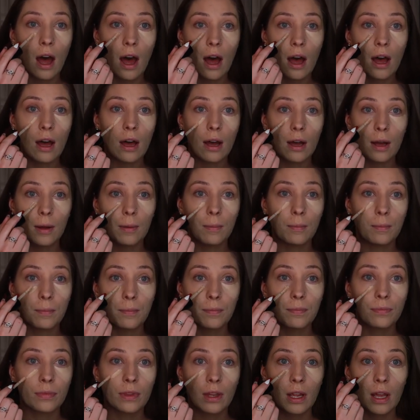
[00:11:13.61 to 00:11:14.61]
Um,
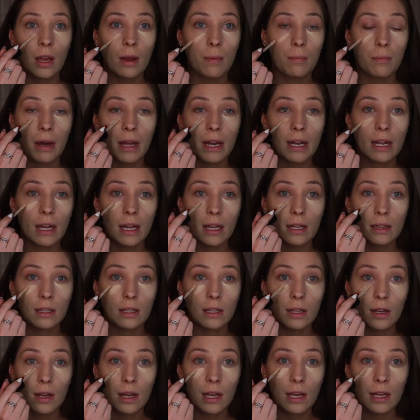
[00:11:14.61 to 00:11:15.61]
but it
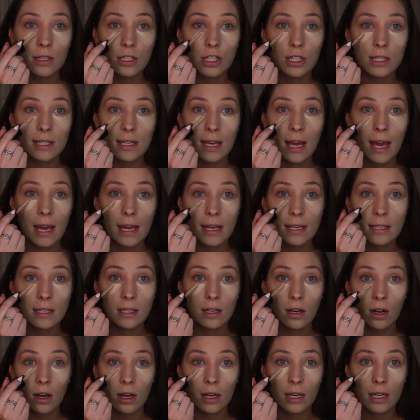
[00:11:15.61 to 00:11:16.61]
it just cakes
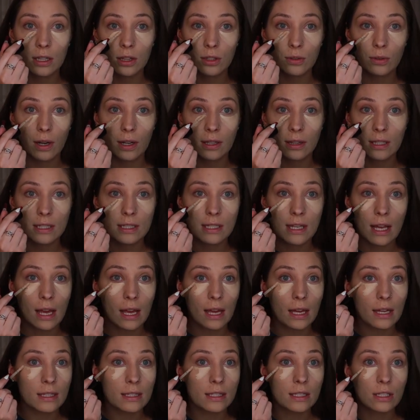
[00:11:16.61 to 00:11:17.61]
it on, and throughout the
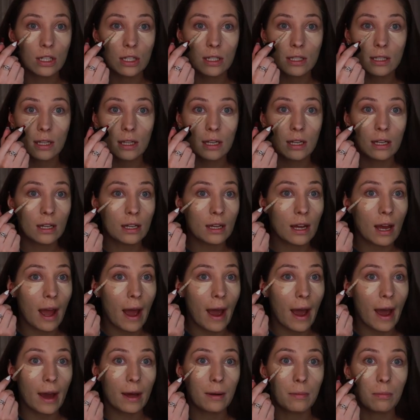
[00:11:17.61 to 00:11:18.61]
day, it's just going to
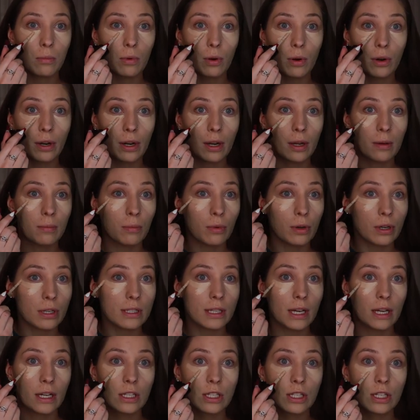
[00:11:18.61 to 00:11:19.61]
add more and more
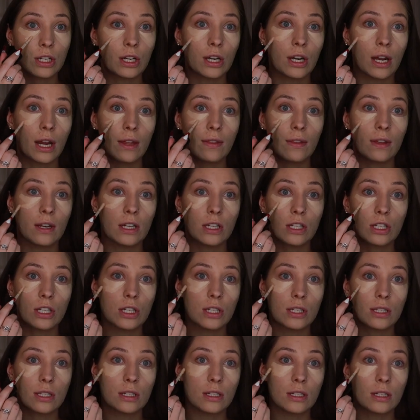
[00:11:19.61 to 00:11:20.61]
texture, and then it's
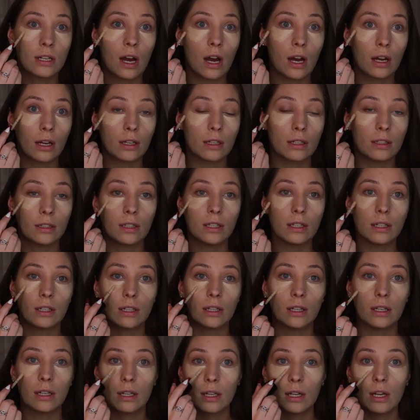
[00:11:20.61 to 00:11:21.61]
just not going to look
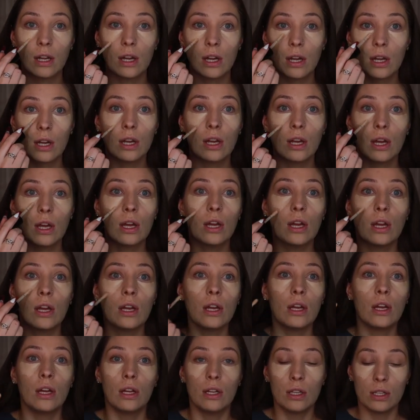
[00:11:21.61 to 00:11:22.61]
good.
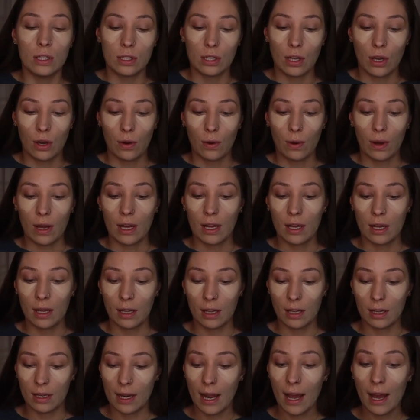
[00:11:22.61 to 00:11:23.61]
So
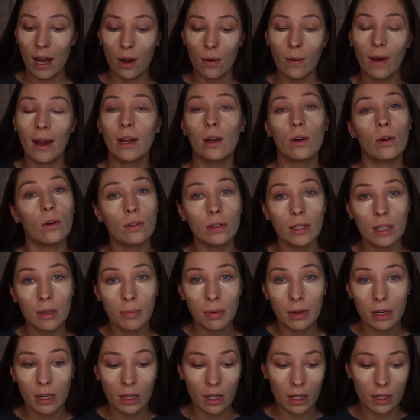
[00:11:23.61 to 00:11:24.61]
now I only
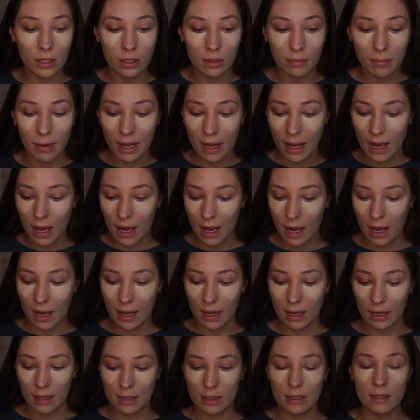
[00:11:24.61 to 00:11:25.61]
put it under my
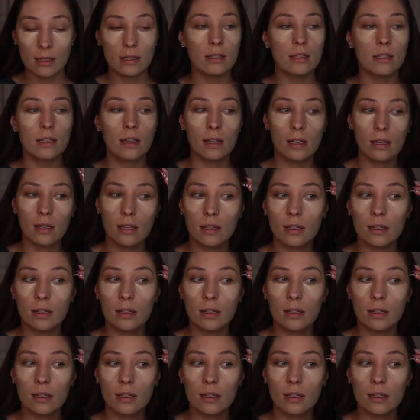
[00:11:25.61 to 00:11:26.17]
eyes.